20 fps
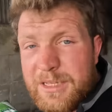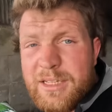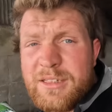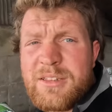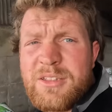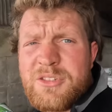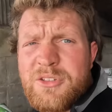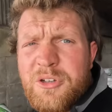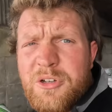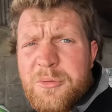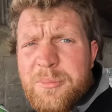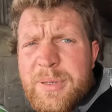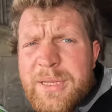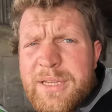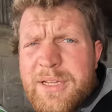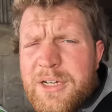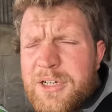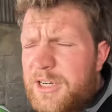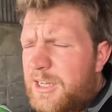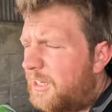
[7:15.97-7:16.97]
to get the stone
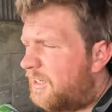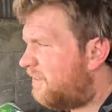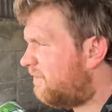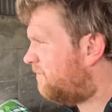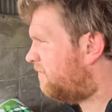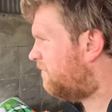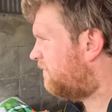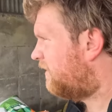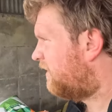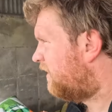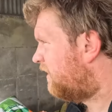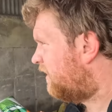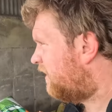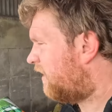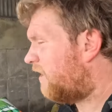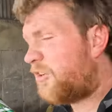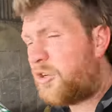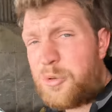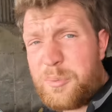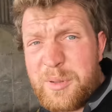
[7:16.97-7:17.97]
picker on
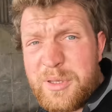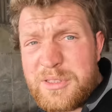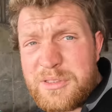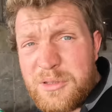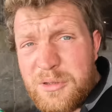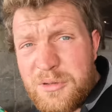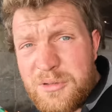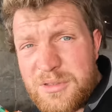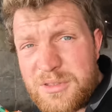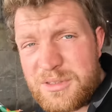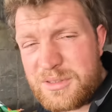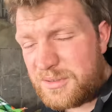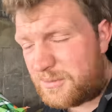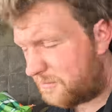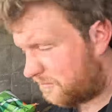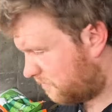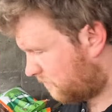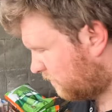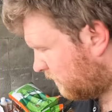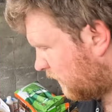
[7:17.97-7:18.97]
and go pick stones
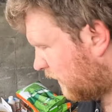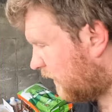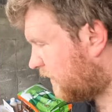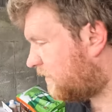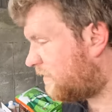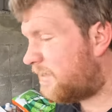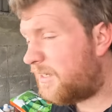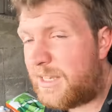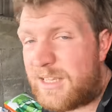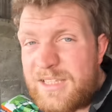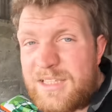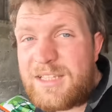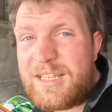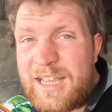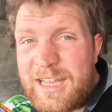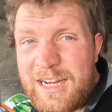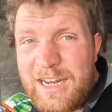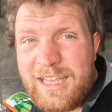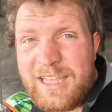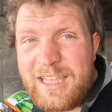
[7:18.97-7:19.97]
and see
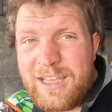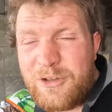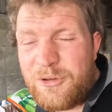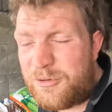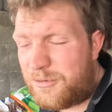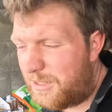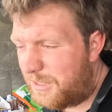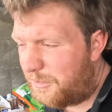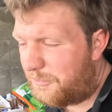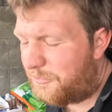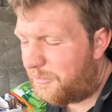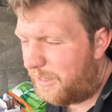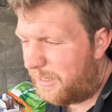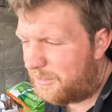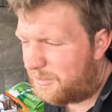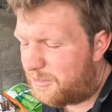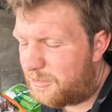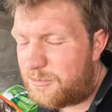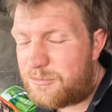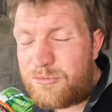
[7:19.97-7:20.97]
can I go any
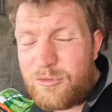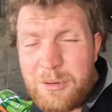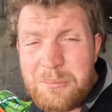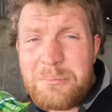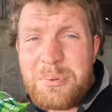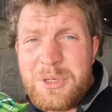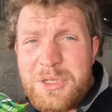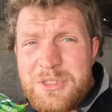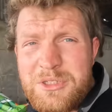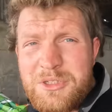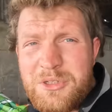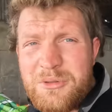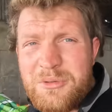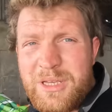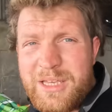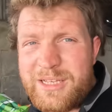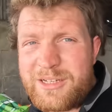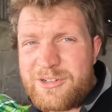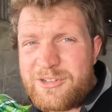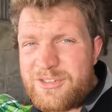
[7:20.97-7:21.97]
faster than
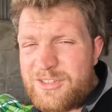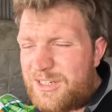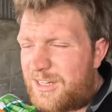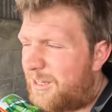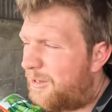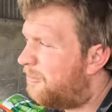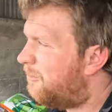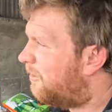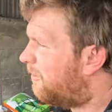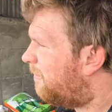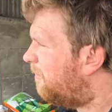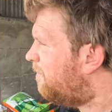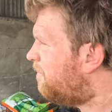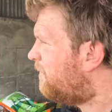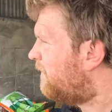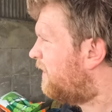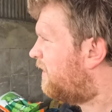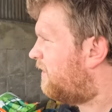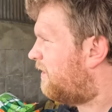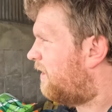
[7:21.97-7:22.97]
1.2 acres an hour
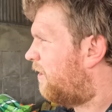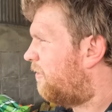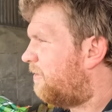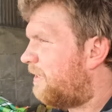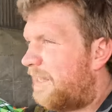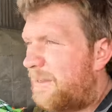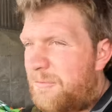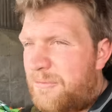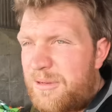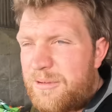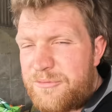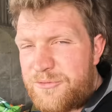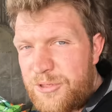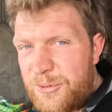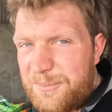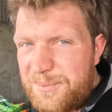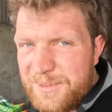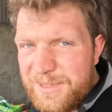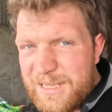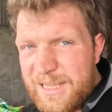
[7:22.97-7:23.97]
now that we've
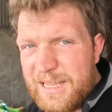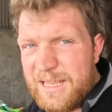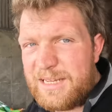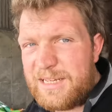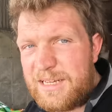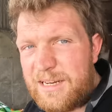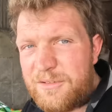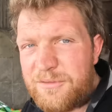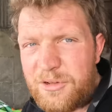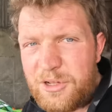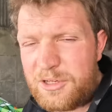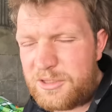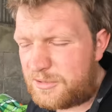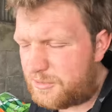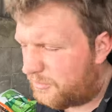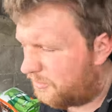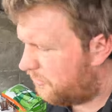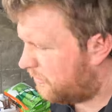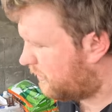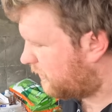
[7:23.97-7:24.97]
triplicated and have all the
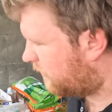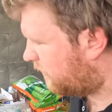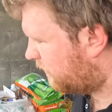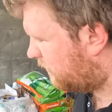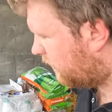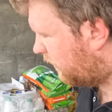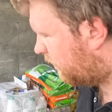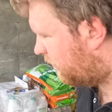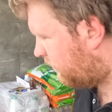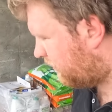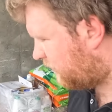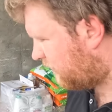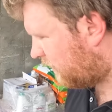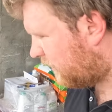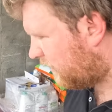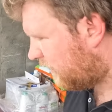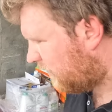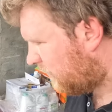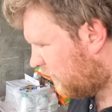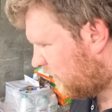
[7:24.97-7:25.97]
stones at the surface
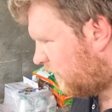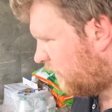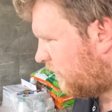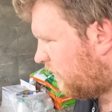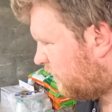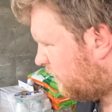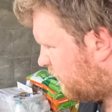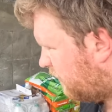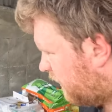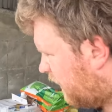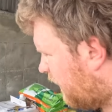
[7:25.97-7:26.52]
so